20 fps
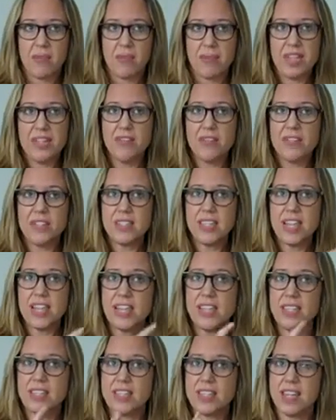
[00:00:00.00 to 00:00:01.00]
Even
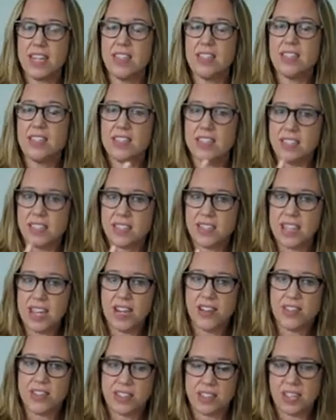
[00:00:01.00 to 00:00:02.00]
taking sentences,
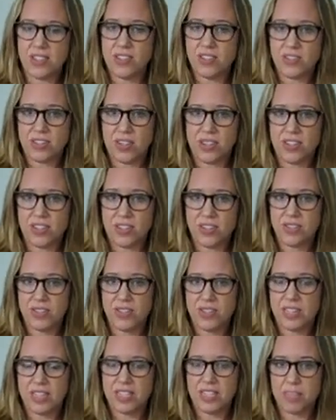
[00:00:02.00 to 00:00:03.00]
entire sentence
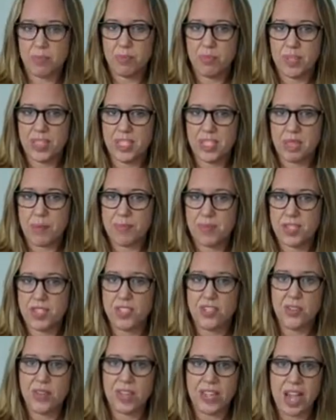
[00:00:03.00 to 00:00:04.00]
structures, and simply
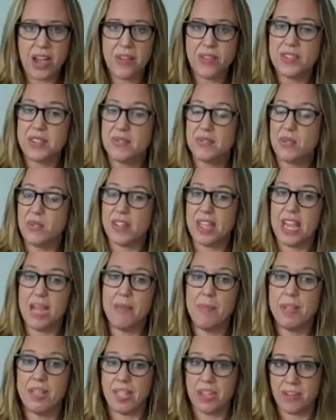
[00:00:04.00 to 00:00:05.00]
substituting out some
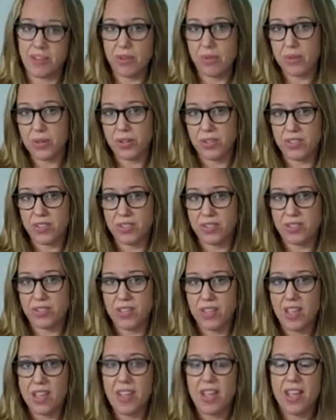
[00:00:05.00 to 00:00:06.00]
vocabulary words.
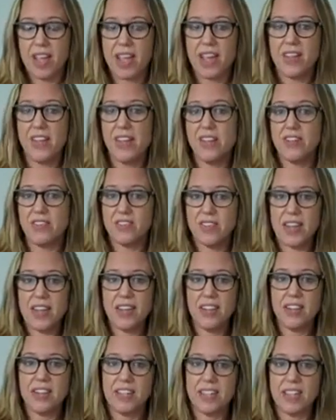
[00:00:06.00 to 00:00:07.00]
And then
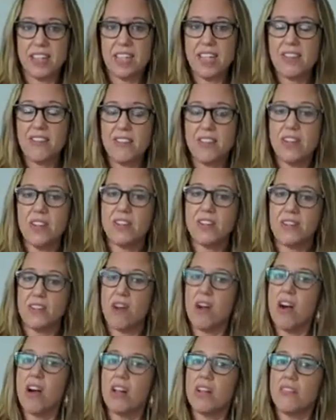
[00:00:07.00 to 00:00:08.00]
finally, even if
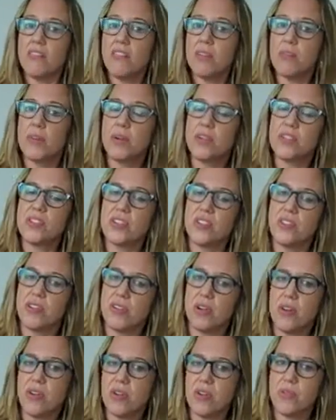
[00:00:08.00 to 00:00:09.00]
all of the words are
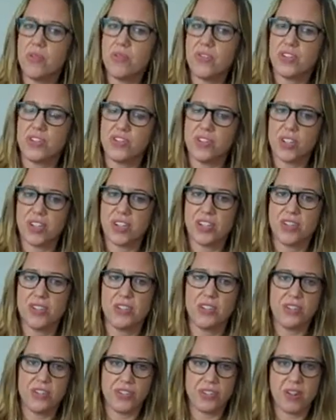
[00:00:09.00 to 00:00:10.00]
your own, the structure
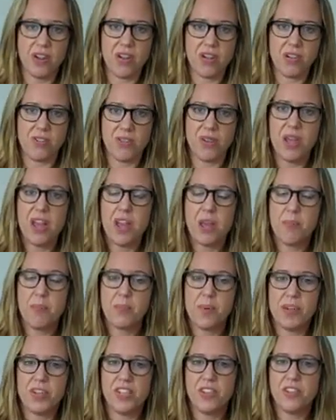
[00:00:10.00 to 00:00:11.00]
is your own,
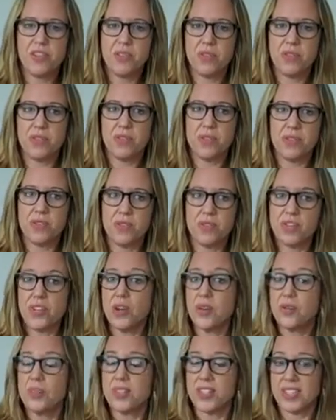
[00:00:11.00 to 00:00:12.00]
but you
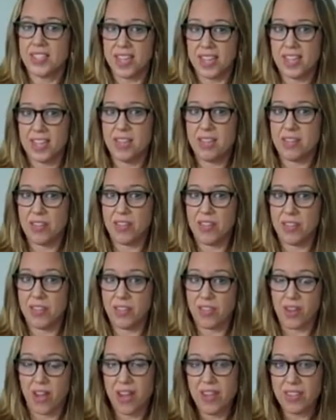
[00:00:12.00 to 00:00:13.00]
don't cite the
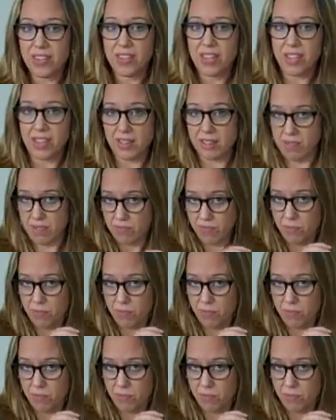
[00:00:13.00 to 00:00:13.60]
thought that